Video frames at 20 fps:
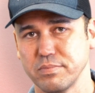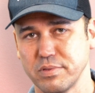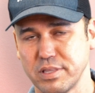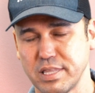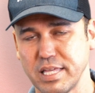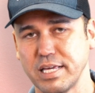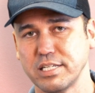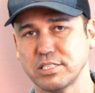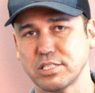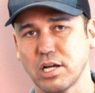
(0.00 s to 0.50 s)

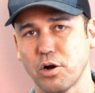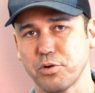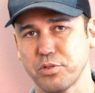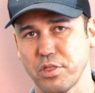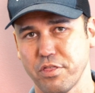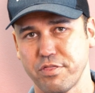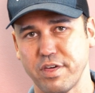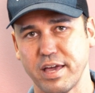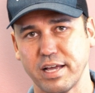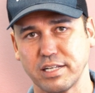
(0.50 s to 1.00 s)
these are the
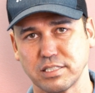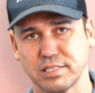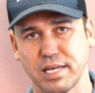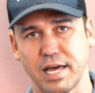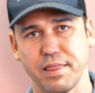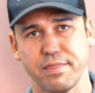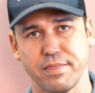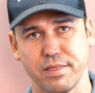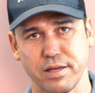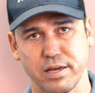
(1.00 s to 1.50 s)
things
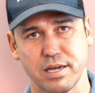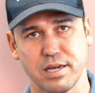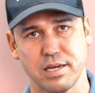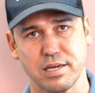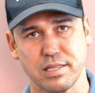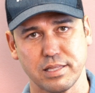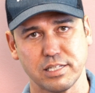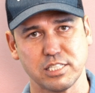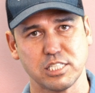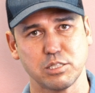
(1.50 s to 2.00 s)
that
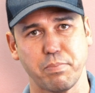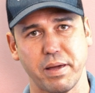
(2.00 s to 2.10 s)
these